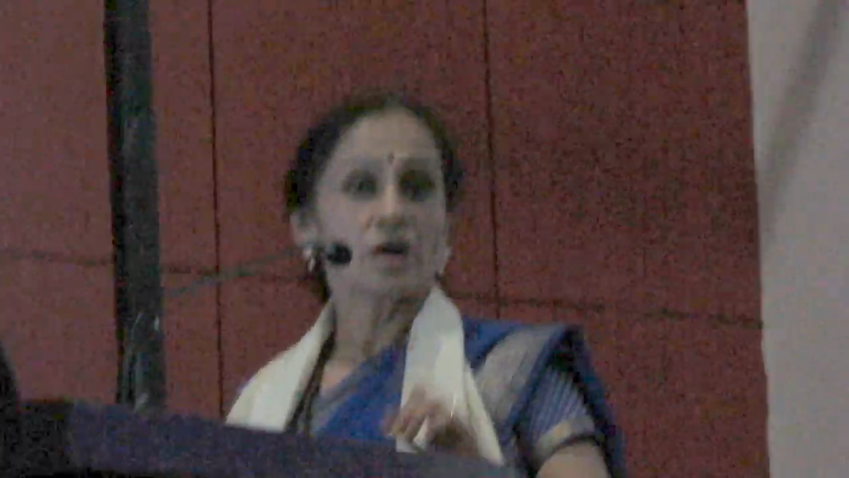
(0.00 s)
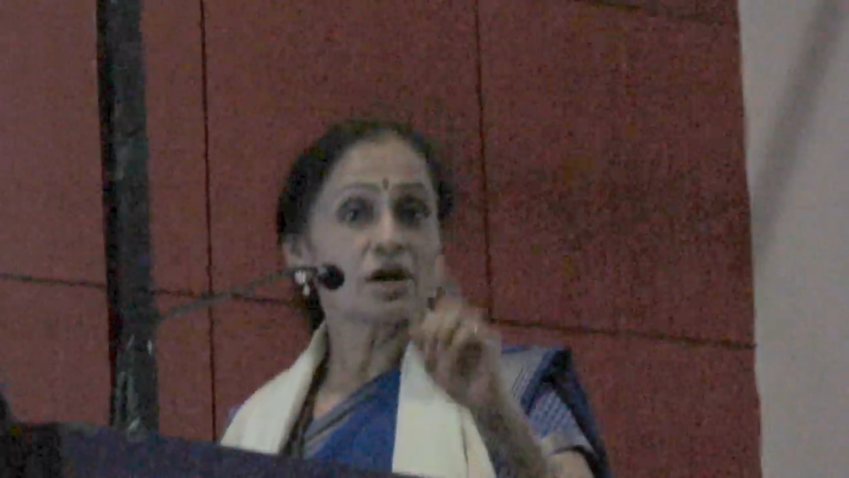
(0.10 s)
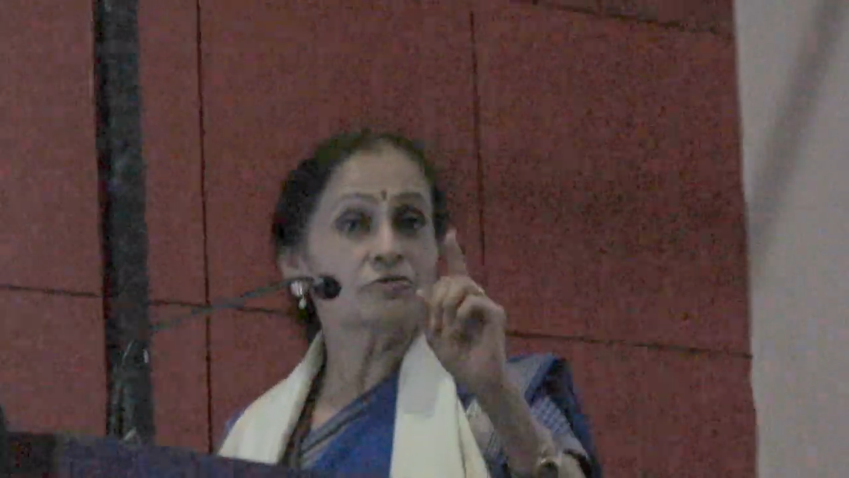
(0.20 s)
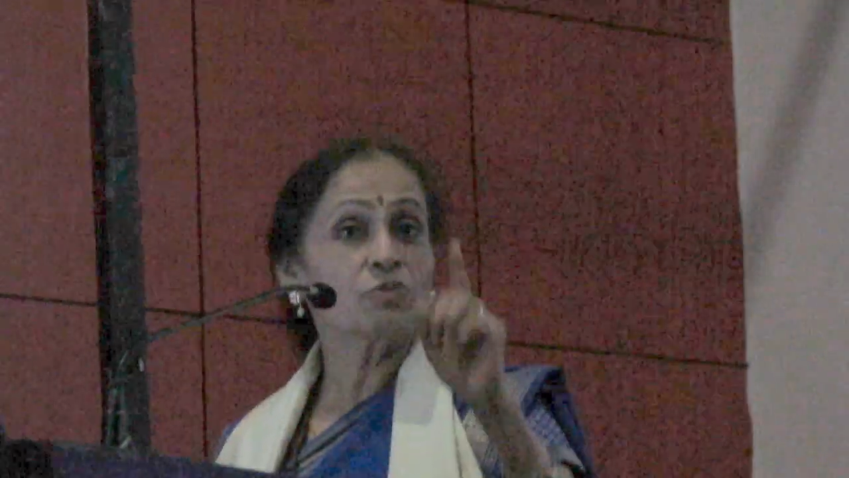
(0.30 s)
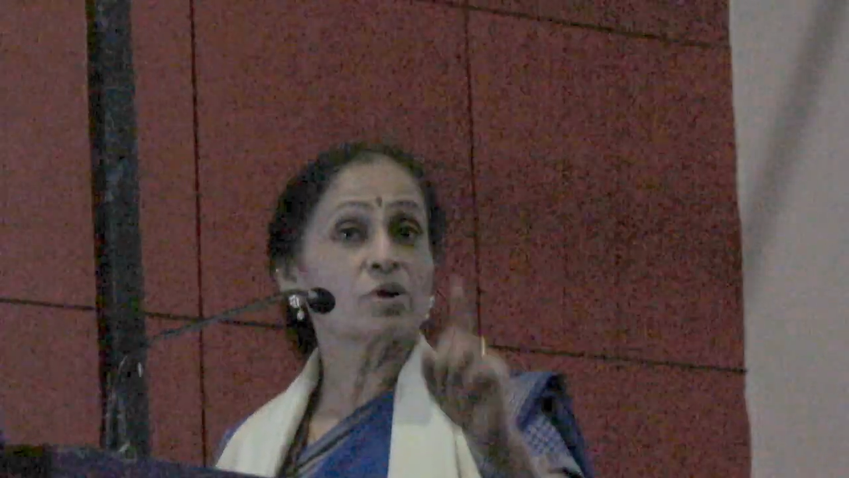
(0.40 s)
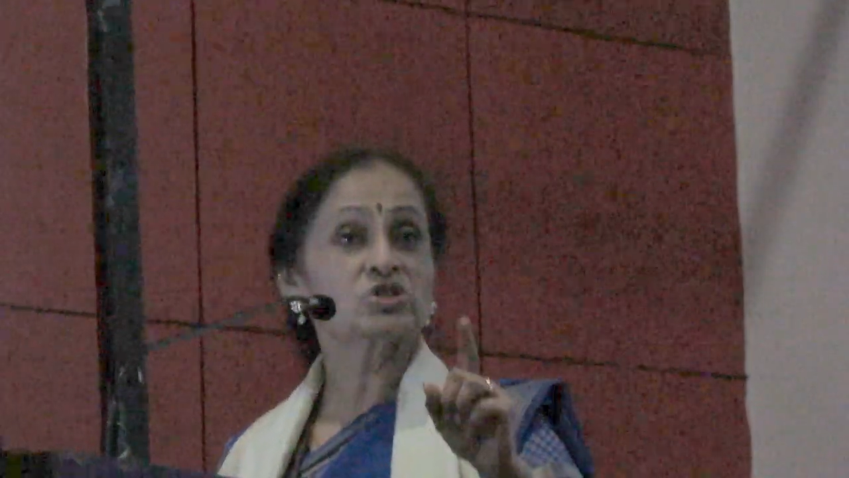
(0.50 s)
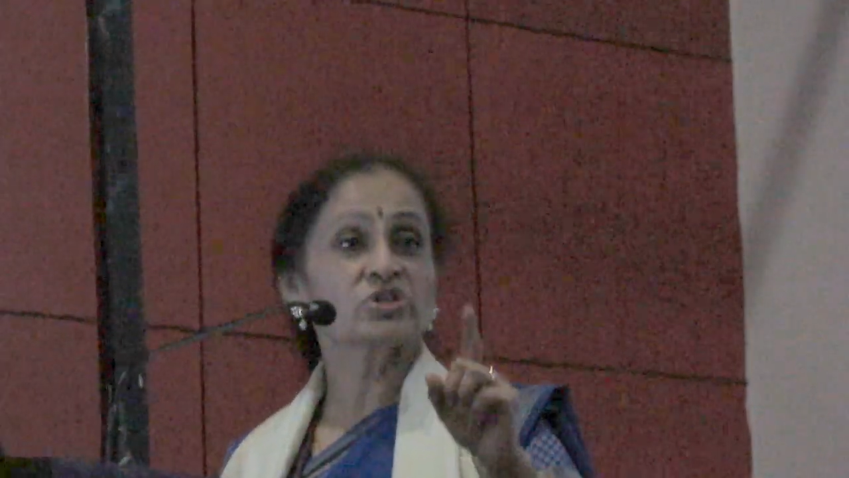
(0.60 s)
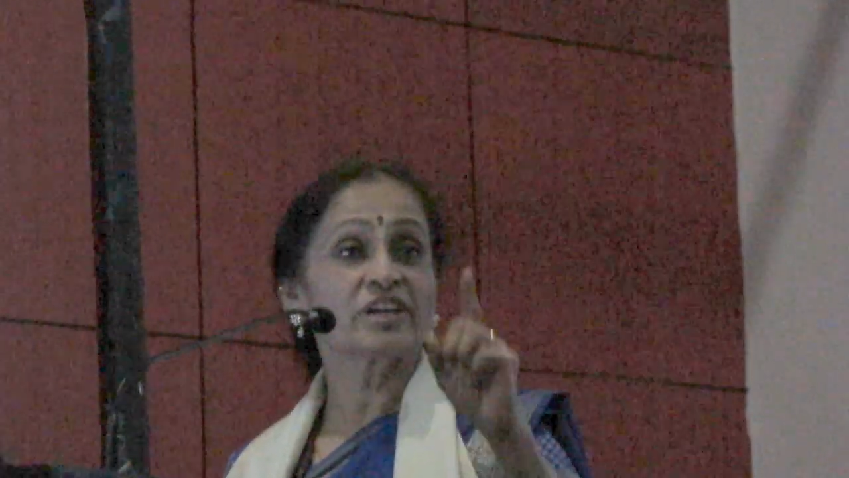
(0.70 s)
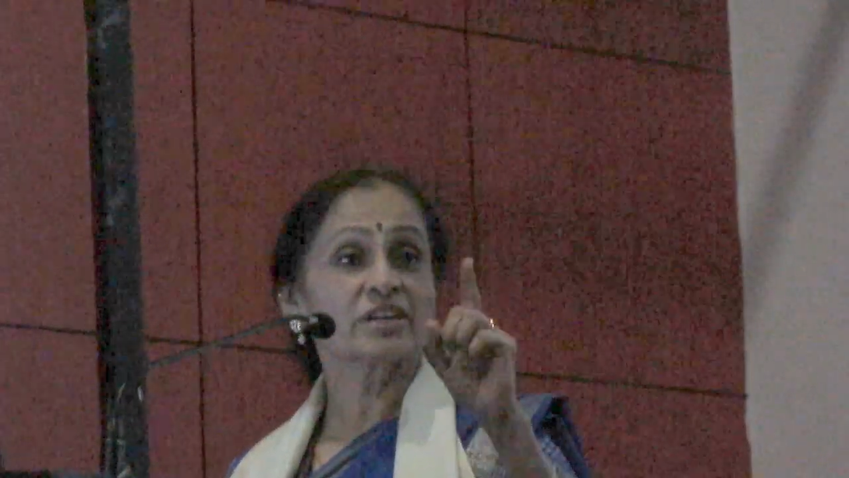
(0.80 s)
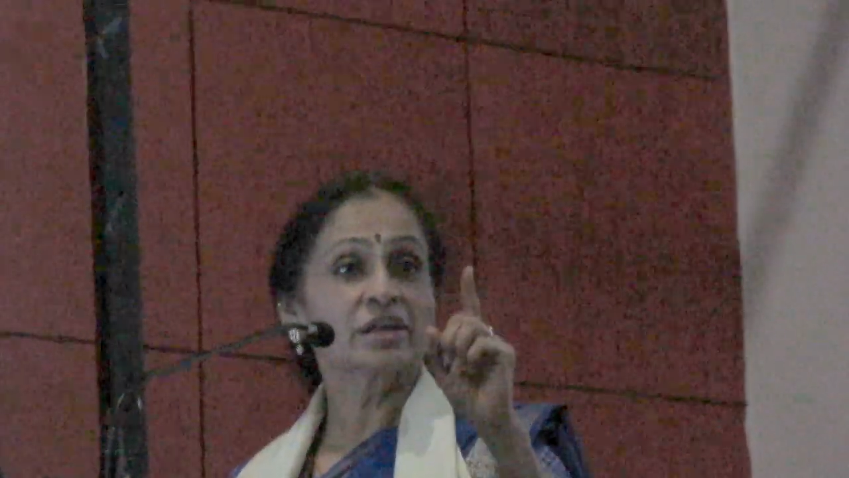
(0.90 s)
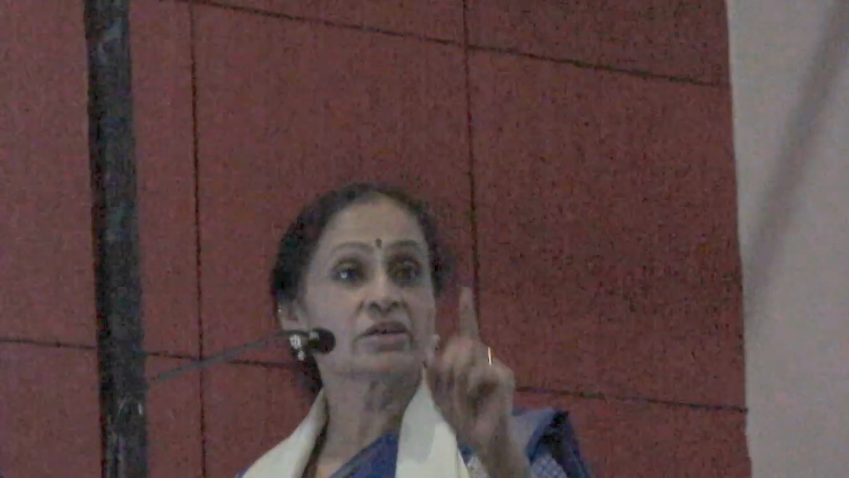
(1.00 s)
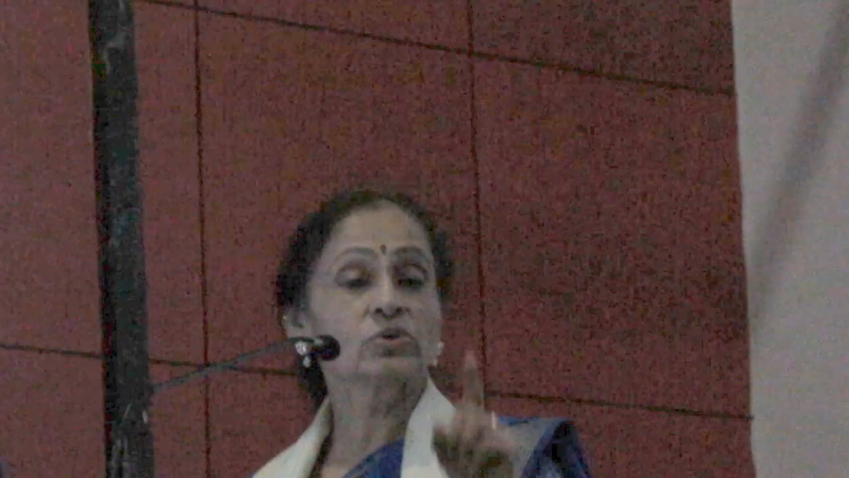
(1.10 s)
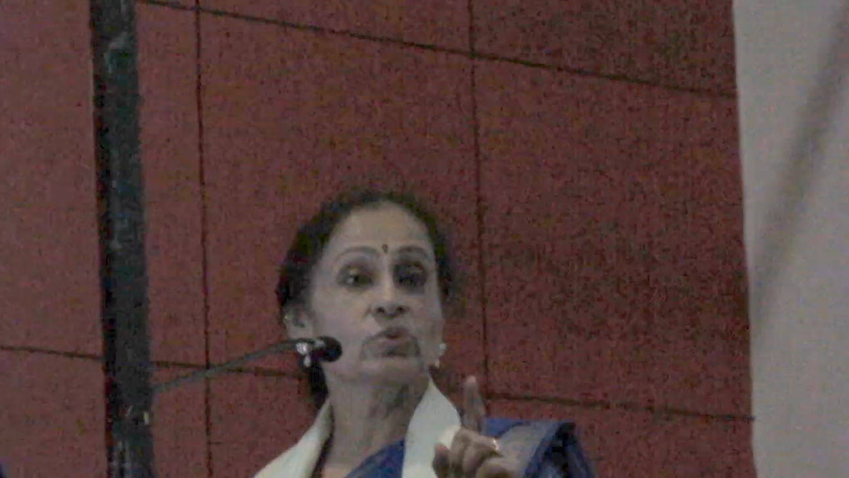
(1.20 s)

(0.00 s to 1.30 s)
Unfortunately,